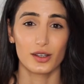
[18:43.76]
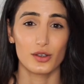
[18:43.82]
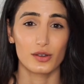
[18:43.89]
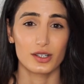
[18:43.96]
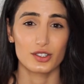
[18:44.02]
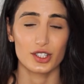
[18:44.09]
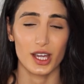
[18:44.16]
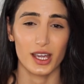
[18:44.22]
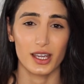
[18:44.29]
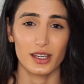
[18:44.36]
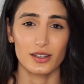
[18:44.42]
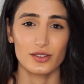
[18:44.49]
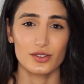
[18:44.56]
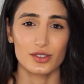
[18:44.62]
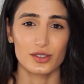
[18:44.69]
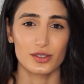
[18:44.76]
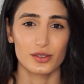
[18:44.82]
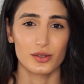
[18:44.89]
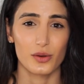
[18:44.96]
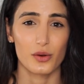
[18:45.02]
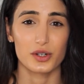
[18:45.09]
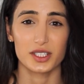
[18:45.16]
You can change
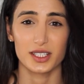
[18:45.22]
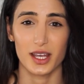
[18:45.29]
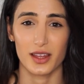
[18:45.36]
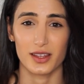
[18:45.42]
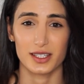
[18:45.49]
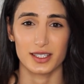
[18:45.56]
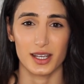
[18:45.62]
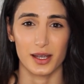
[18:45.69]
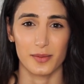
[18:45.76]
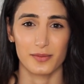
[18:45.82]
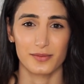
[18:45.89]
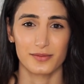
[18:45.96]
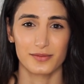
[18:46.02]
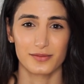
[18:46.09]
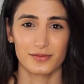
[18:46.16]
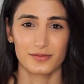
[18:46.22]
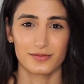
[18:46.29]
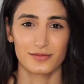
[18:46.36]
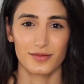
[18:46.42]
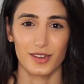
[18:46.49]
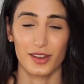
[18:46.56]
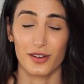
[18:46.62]
or stay the same.
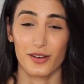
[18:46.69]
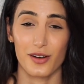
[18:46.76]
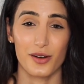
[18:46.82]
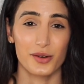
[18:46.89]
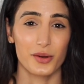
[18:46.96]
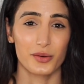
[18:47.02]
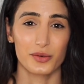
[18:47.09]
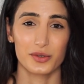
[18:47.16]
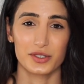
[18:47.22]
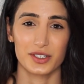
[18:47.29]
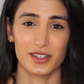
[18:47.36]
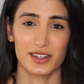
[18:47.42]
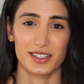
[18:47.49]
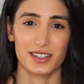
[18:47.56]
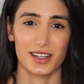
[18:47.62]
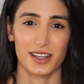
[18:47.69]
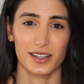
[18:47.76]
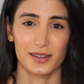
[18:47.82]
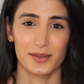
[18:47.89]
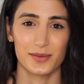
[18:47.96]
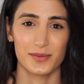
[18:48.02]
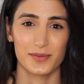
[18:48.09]
There are no rules to this
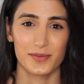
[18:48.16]
thing.